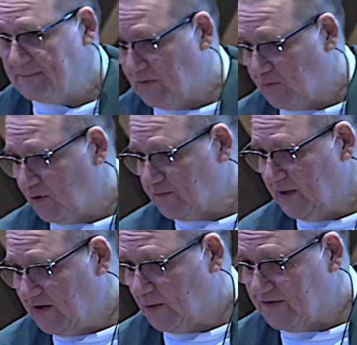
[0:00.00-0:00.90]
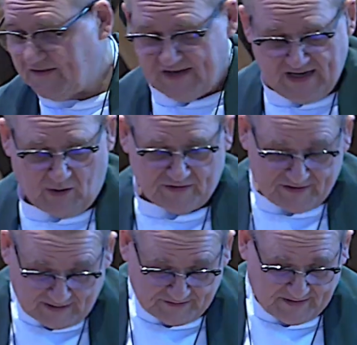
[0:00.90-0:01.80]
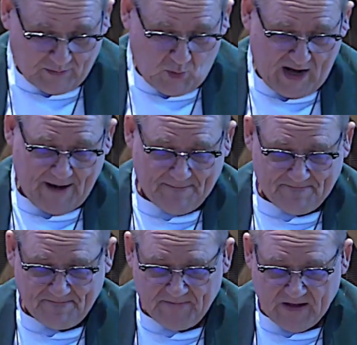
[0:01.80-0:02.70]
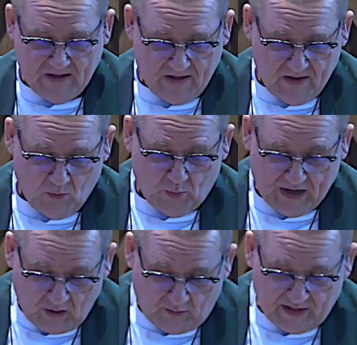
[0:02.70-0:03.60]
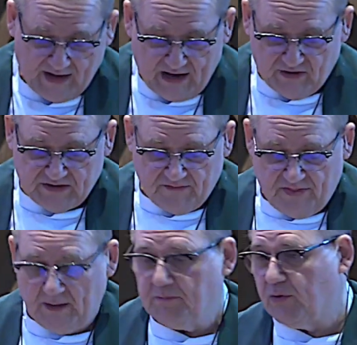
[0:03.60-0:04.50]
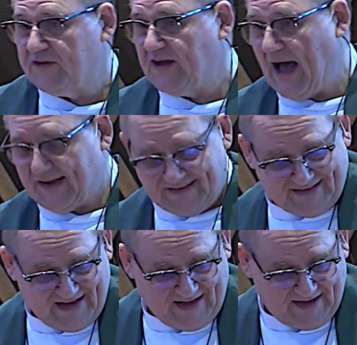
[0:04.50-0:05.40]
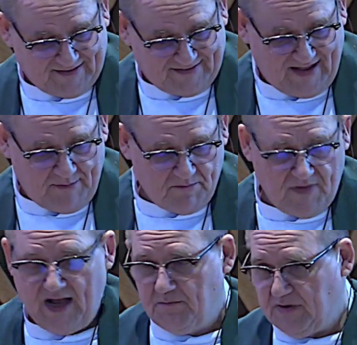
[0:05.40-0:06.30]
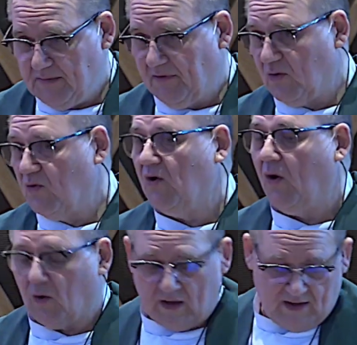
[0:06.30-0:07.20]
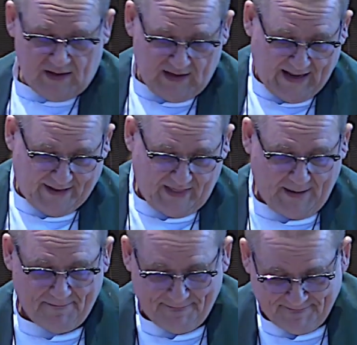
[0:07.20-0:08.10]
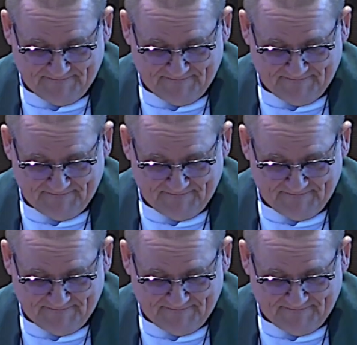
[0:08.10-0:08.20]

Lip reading: Of course, we don't see ourselves that way. We know the narrative that puts us against them and people who look like them.